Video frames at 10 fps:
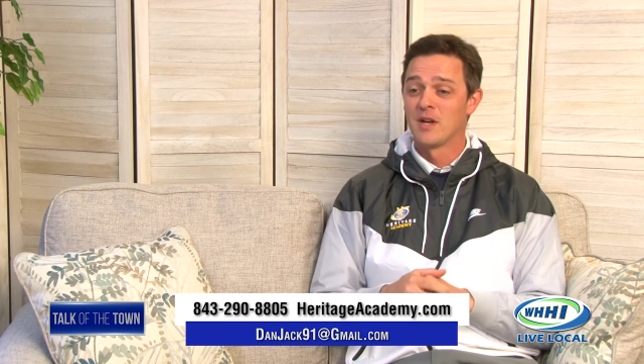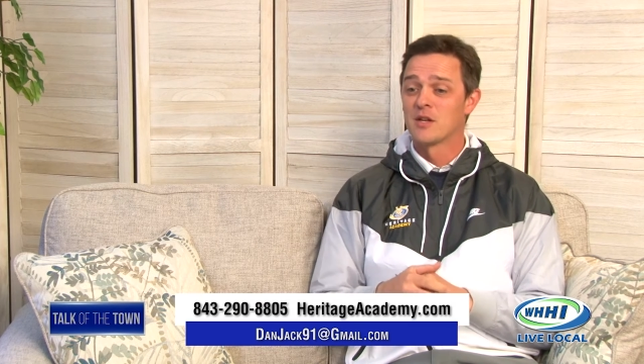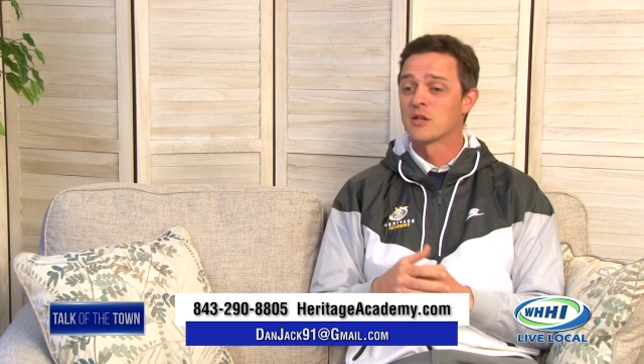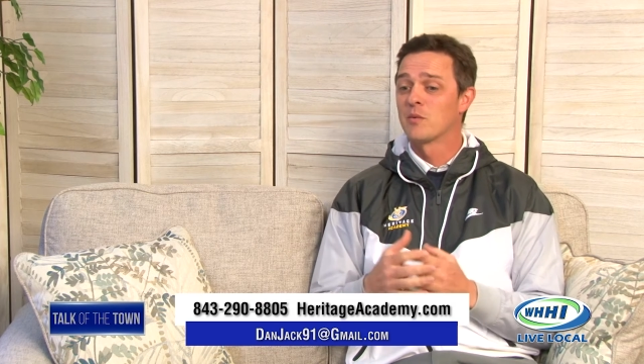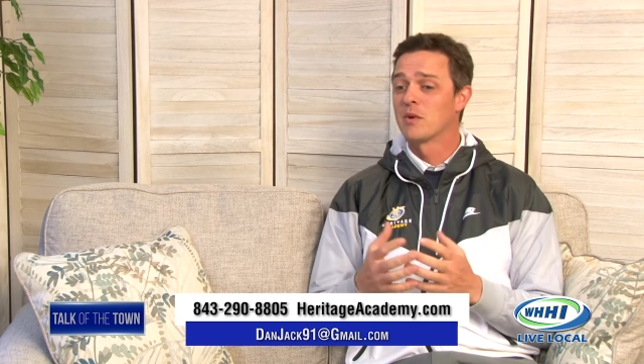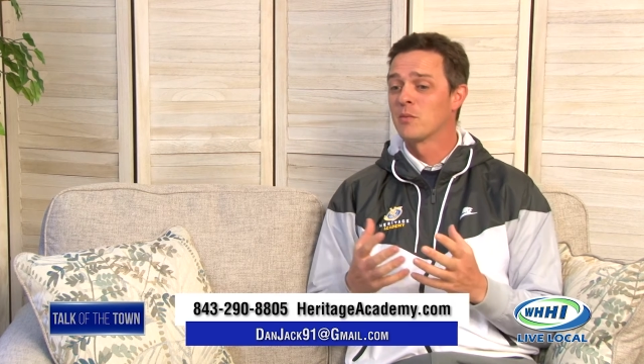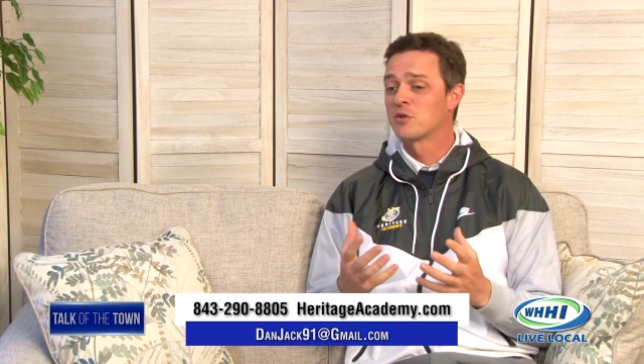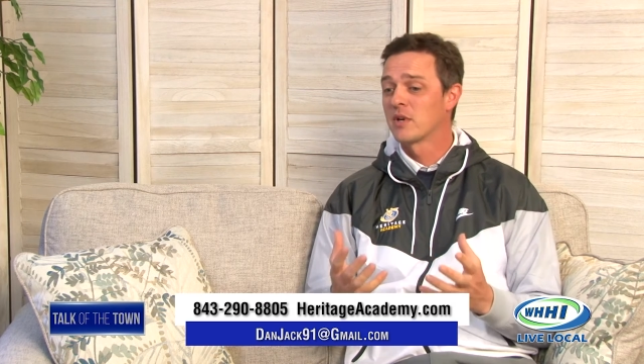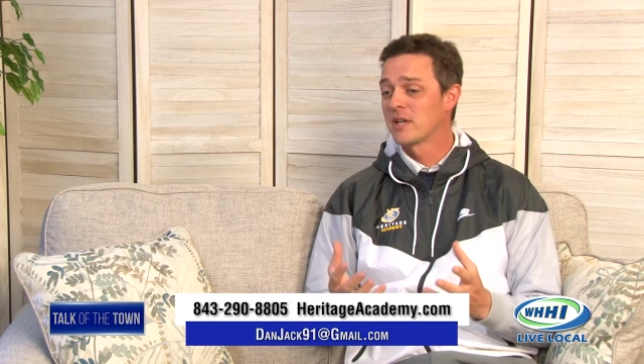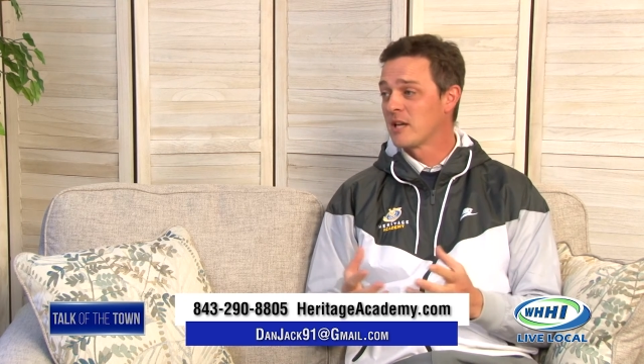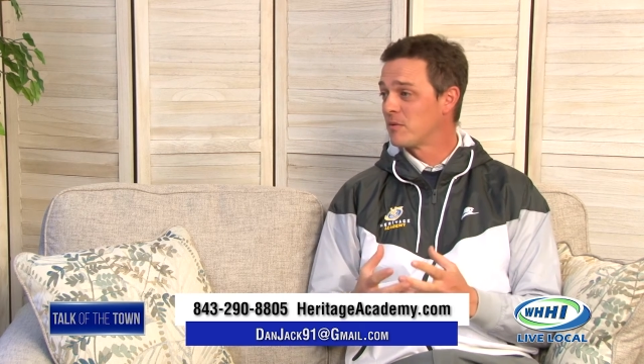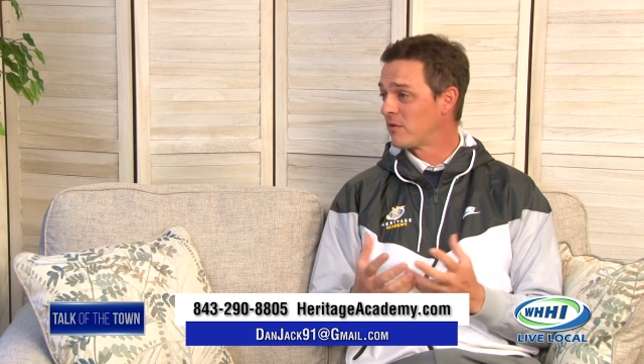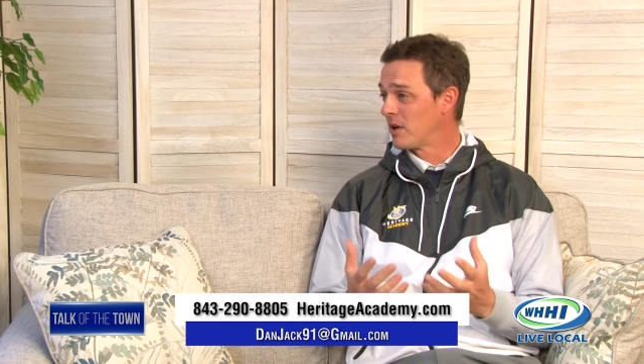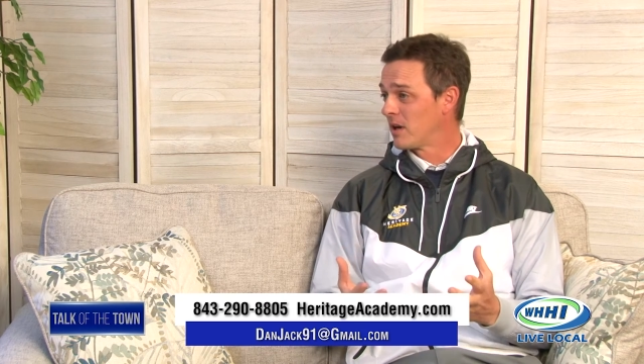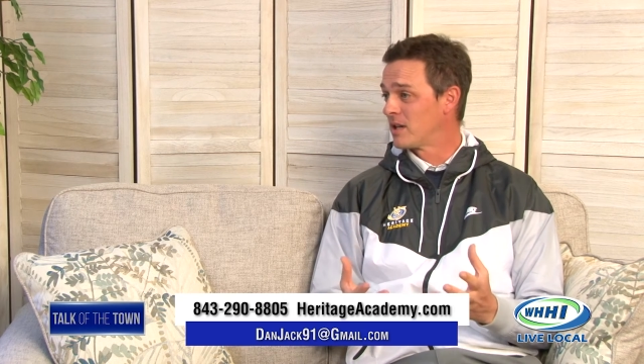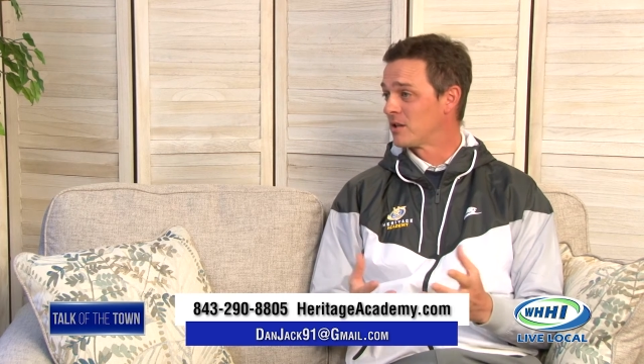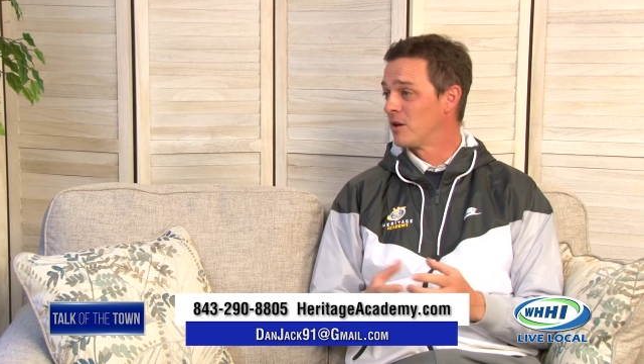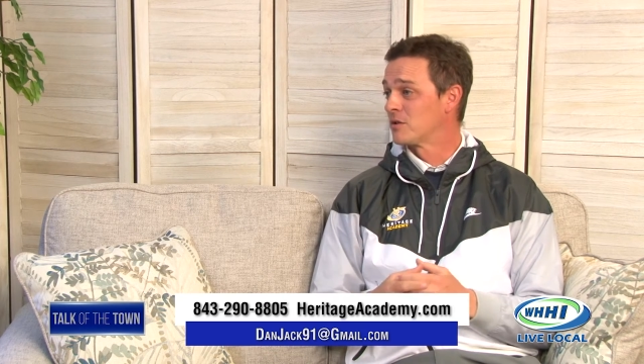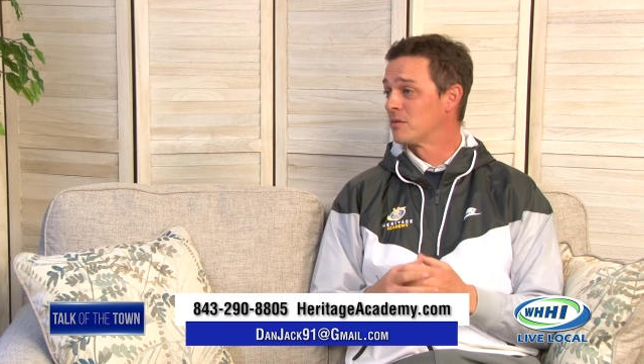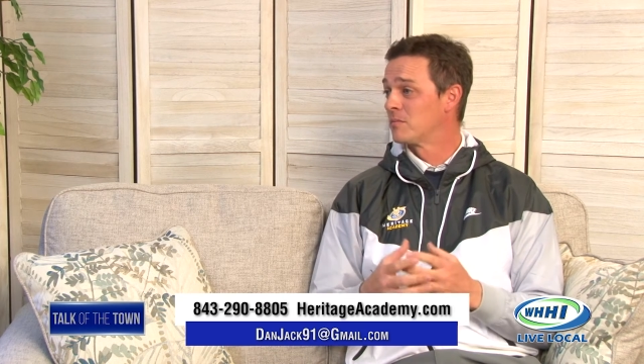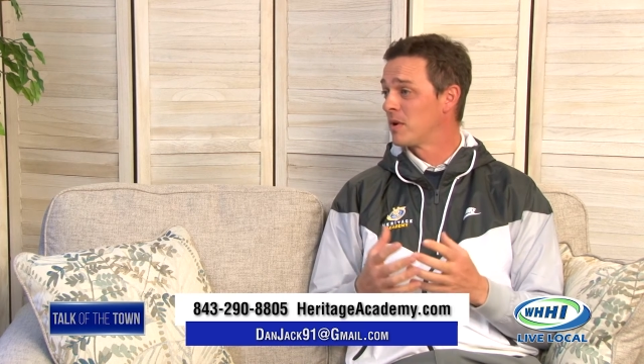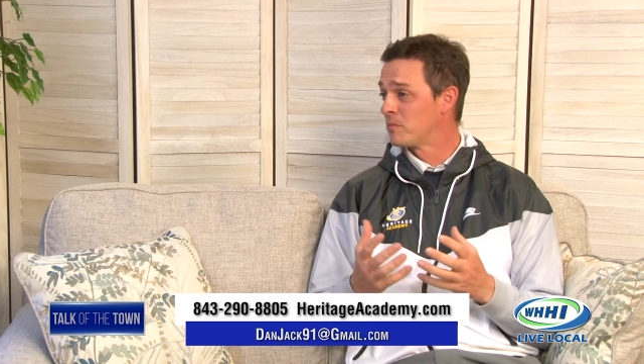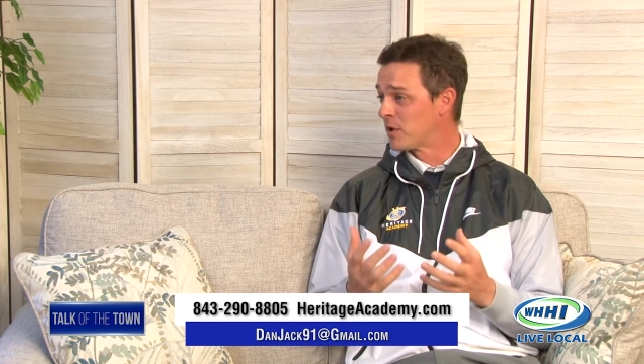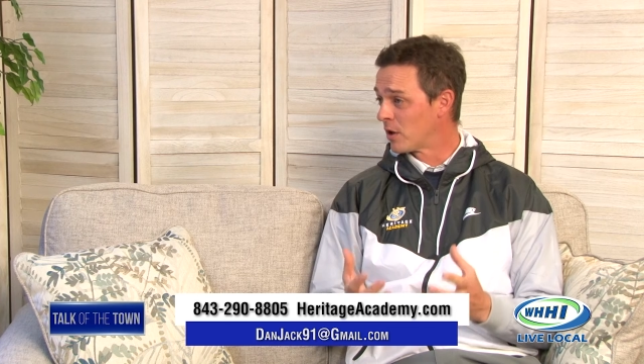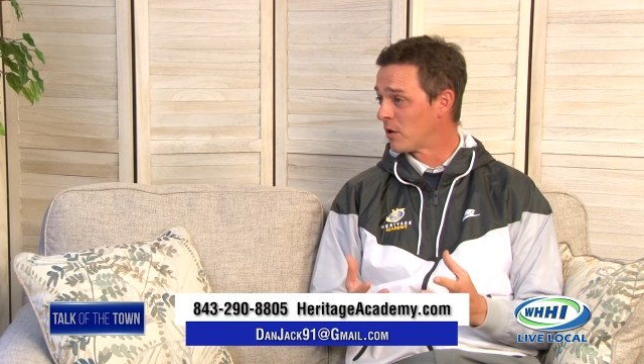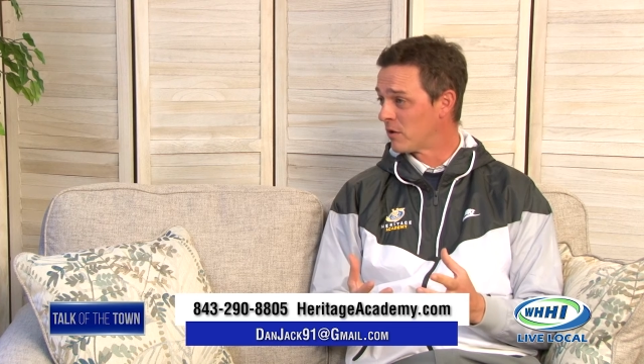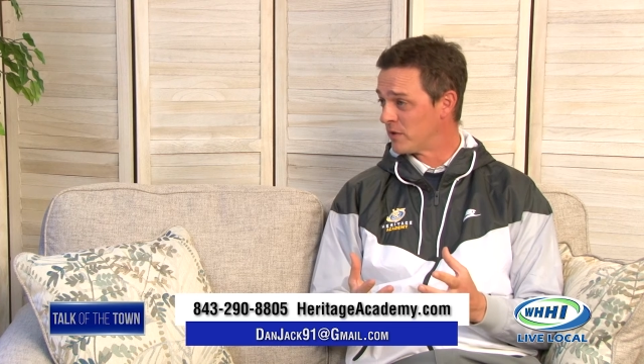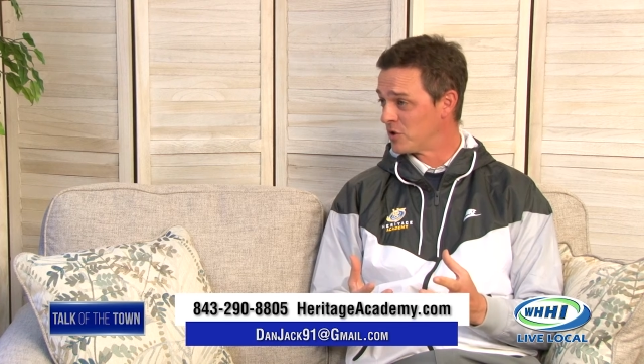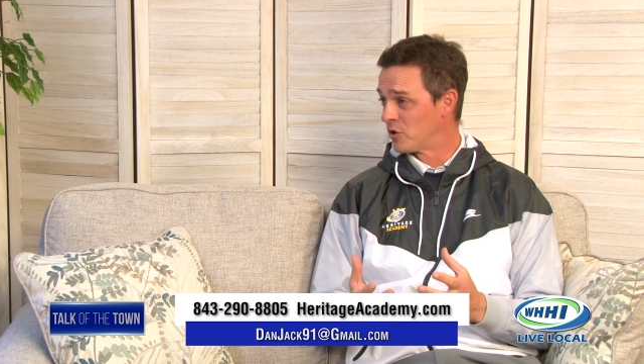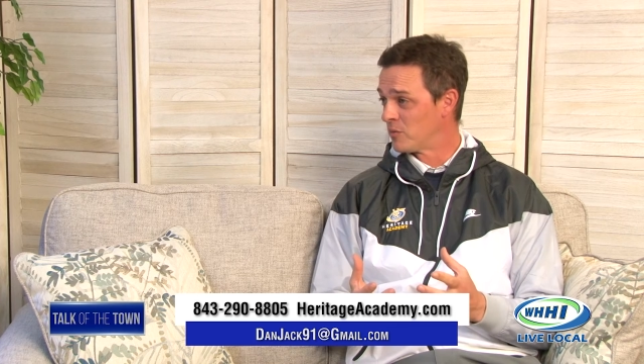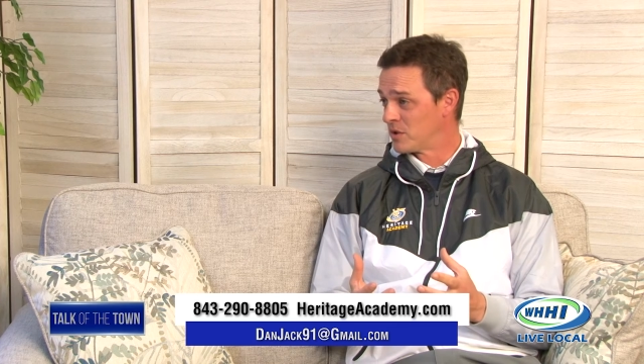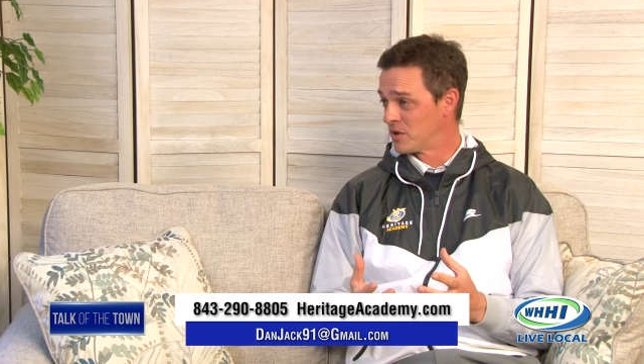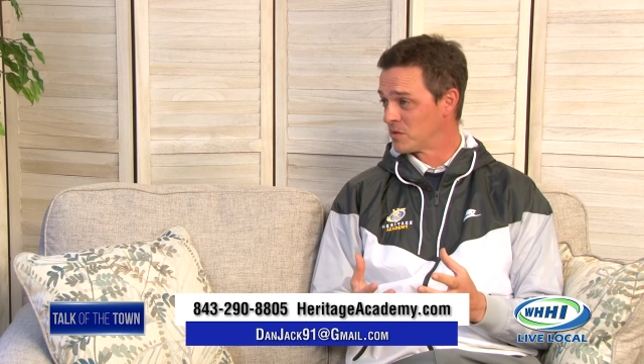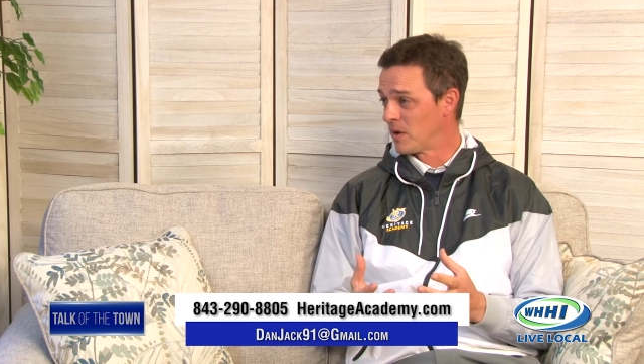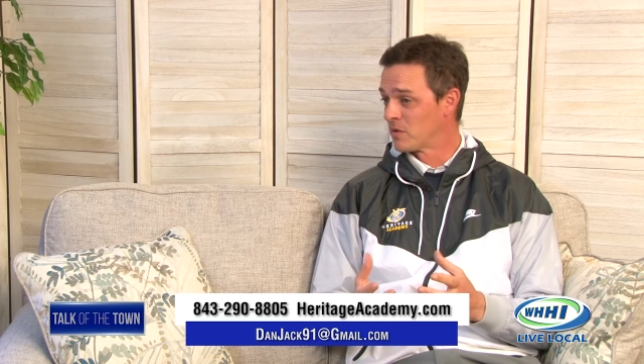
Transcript: So we're trying to keep it very light-hearted, but a lot of enjoyment as well.